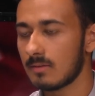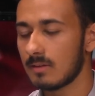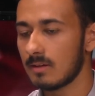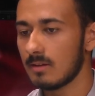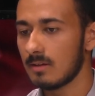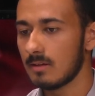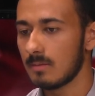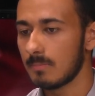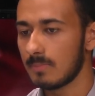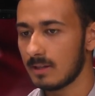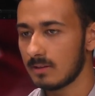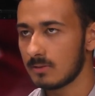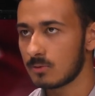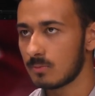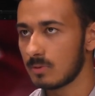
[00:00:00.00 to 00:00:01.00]
the
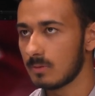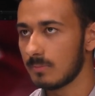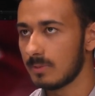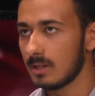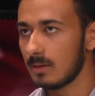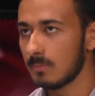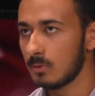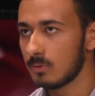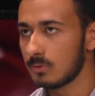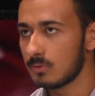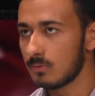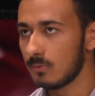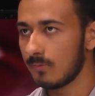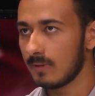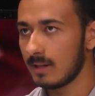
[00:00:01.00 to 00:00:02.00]
planes will be able
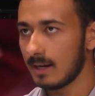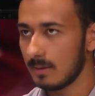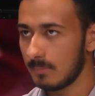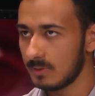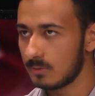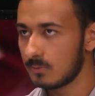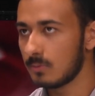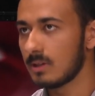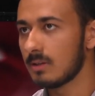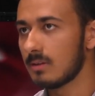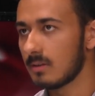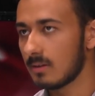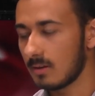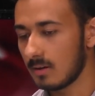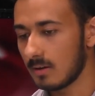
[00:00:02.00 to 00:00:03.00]
to fly
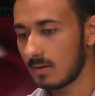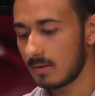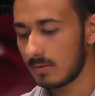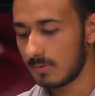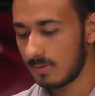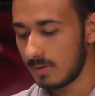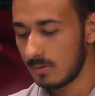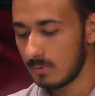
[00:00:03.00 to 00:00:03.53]
between the